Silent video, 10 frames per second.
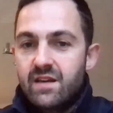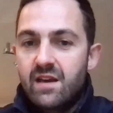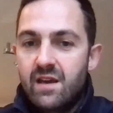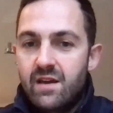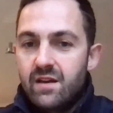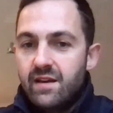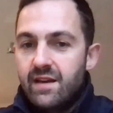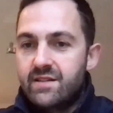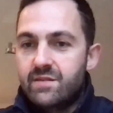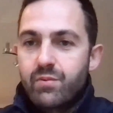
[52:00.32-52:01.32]
that
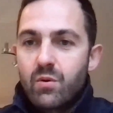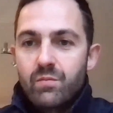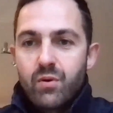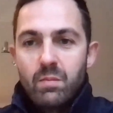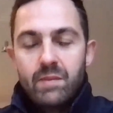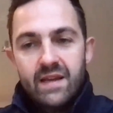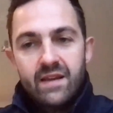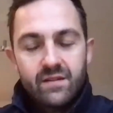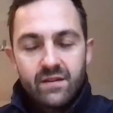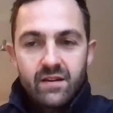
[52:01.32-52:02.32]
it's
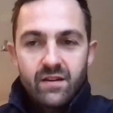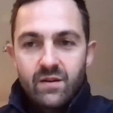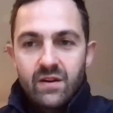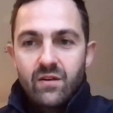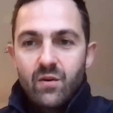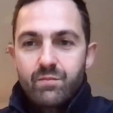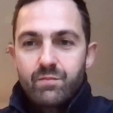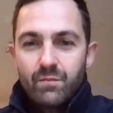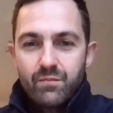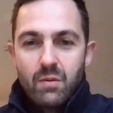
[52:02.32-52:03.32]
you
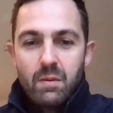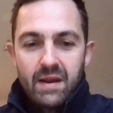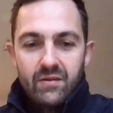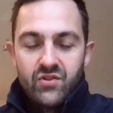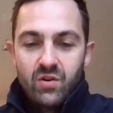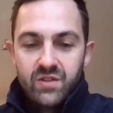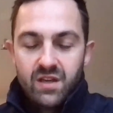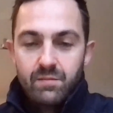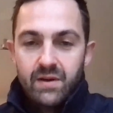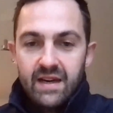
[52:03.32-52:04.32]
probably struggle to
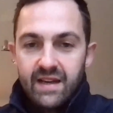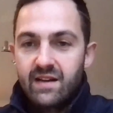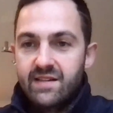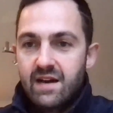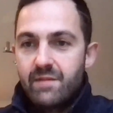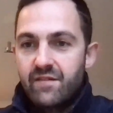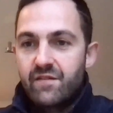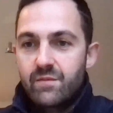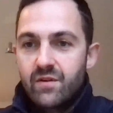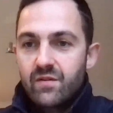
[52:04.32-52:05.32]
completely cut out meat
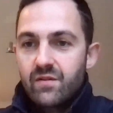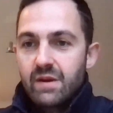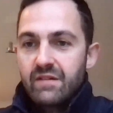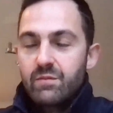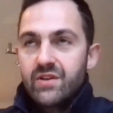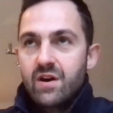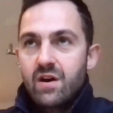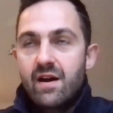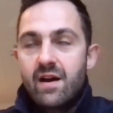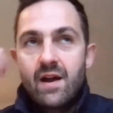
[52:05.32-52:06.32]
from your
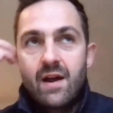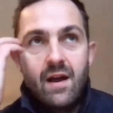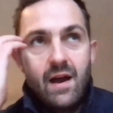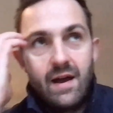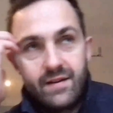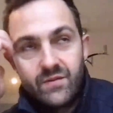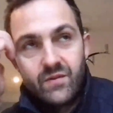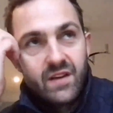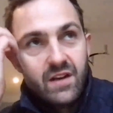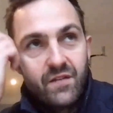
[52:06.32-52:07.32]
diet.
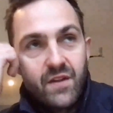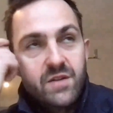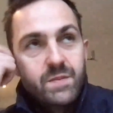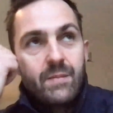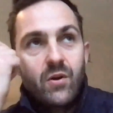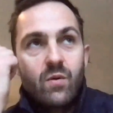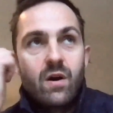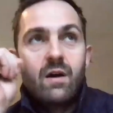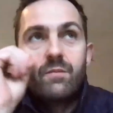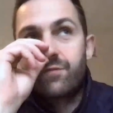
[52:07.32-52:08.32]
For those people who
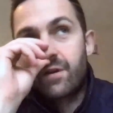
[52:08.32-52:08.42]
are